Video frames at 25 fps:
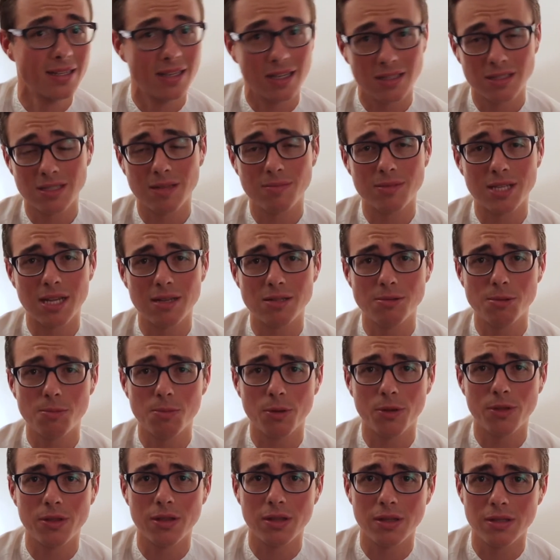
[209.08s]
Now, sometimes
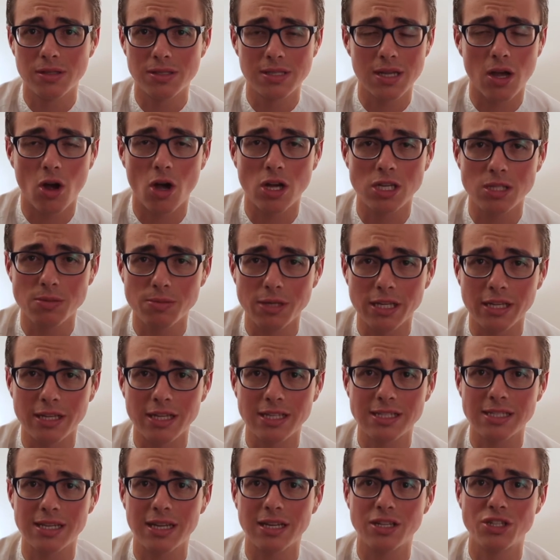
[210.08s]
people ask me
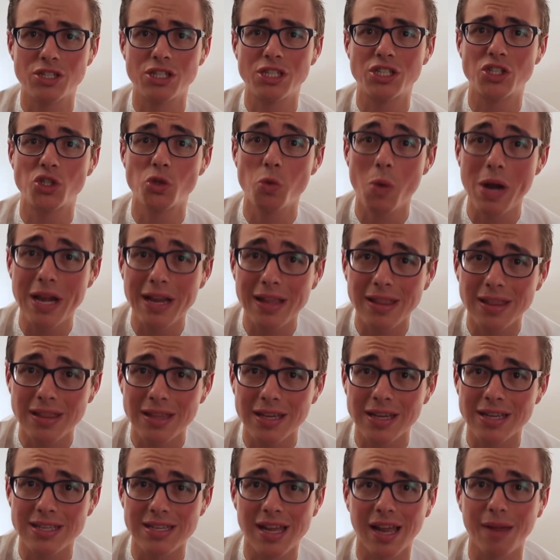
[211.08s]
and they say, geez, 20
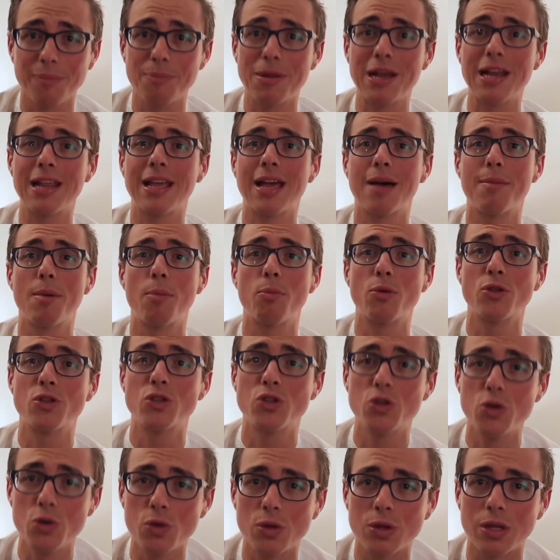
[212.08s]
things, I can barely come up
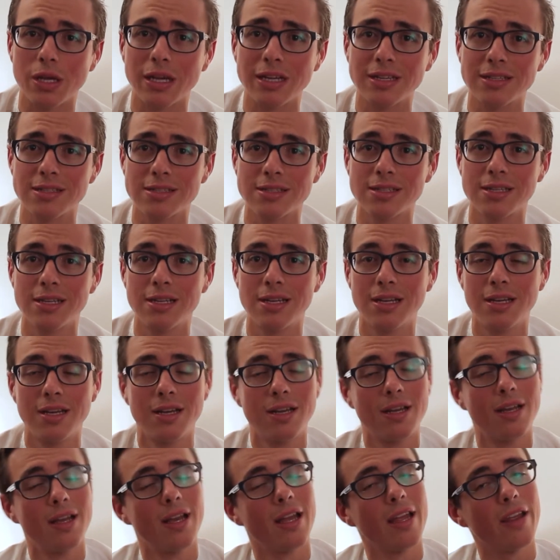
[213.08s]
with 2 things.
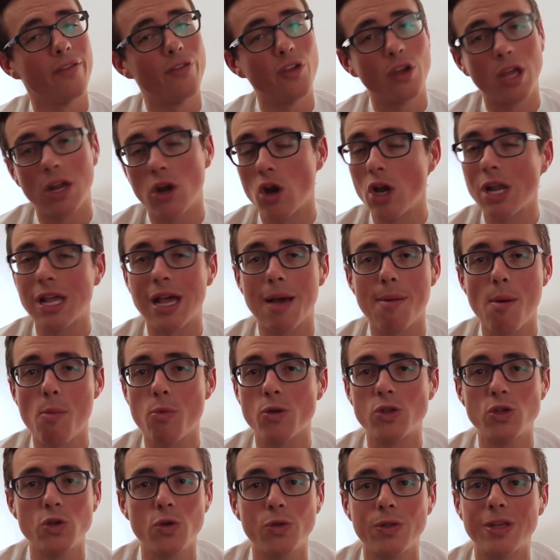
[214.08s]
If you can only come
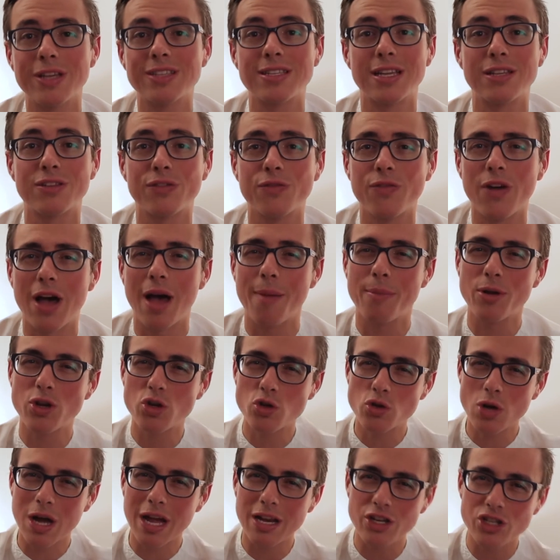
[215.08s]
up with 2 things, that's fine,
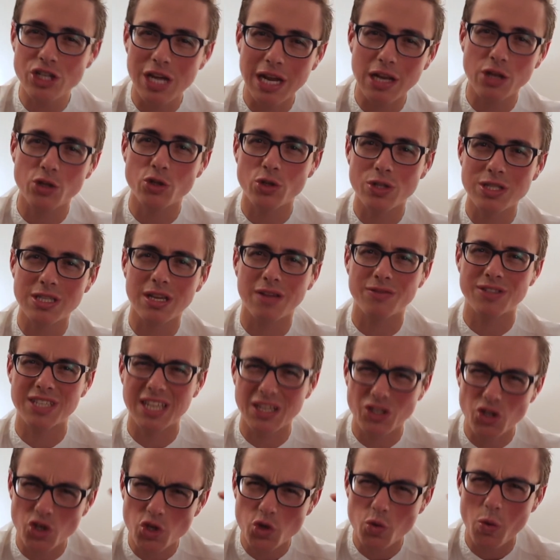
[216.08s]
but try and challenge yourself
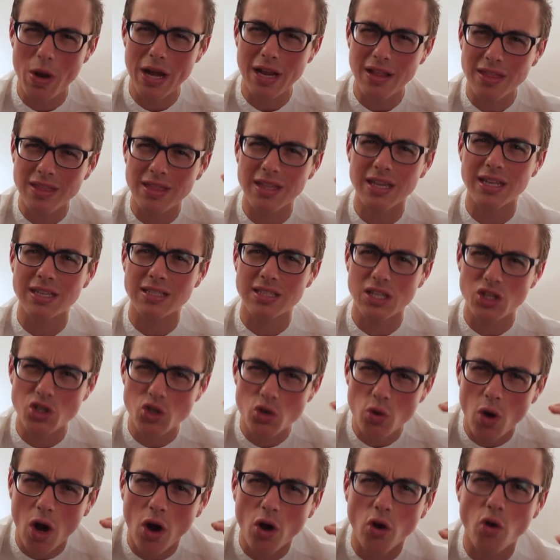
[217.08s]
to get to 20 things
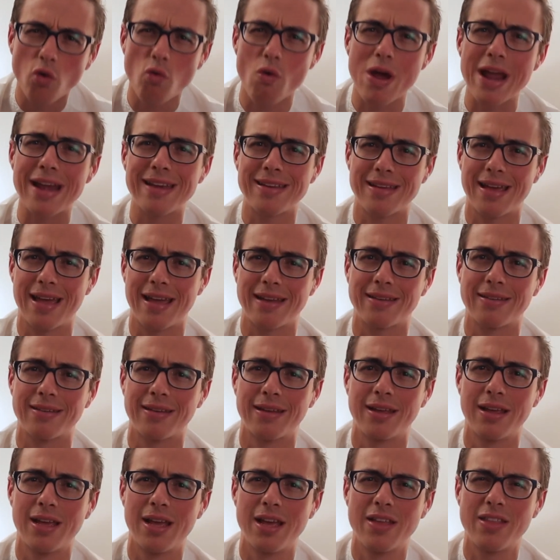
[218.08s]
that you are great
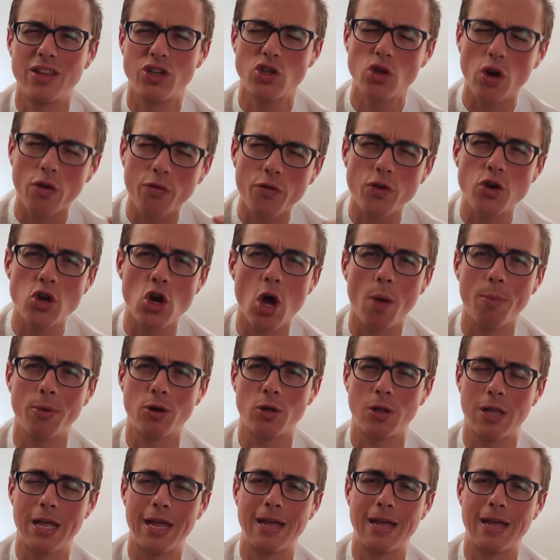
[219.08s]
at, that you are phenomenal